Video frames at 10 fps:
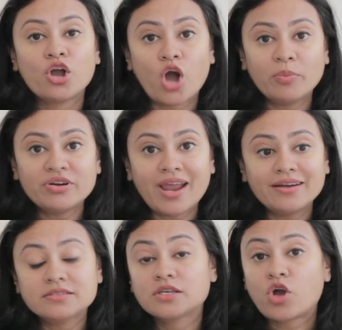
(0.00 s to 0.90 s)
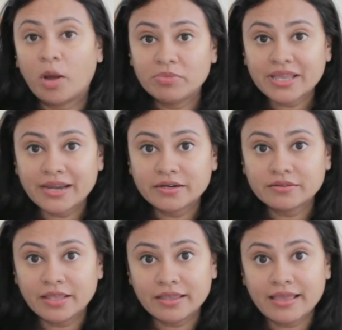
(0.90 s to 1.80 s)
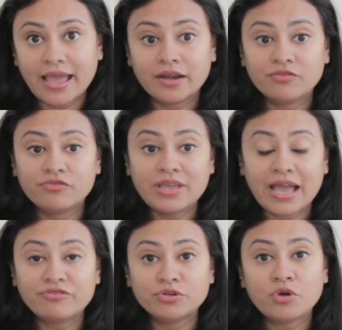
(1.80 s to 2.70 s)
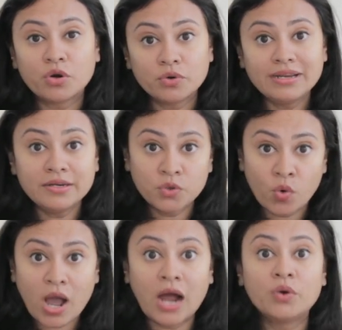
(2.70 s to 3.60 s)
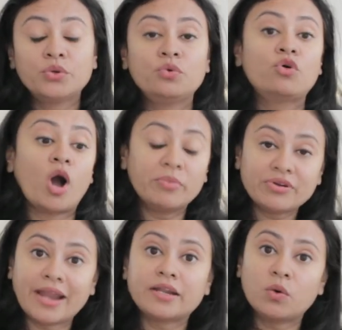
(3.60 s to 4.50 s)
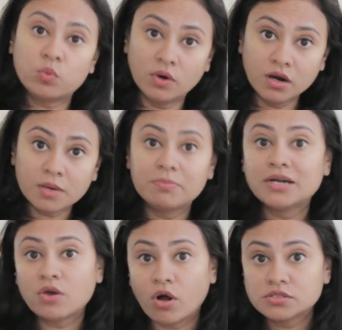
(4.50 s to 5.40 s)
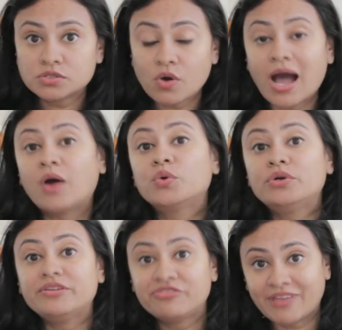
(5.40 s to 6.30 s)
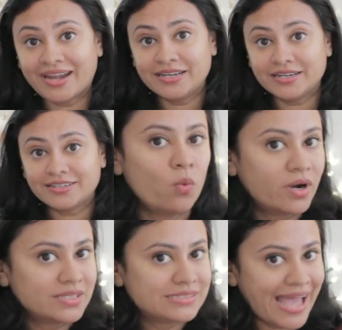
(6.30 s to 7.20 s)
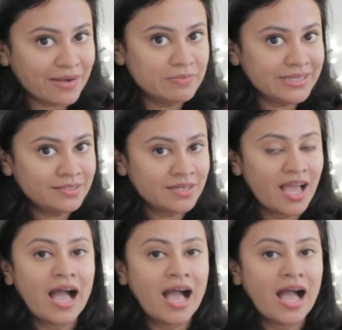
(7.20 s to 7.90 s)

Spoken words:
Copyright is a complicated thing, and we have to not only know how to copyright our work, but also how to defend it. What does that mean?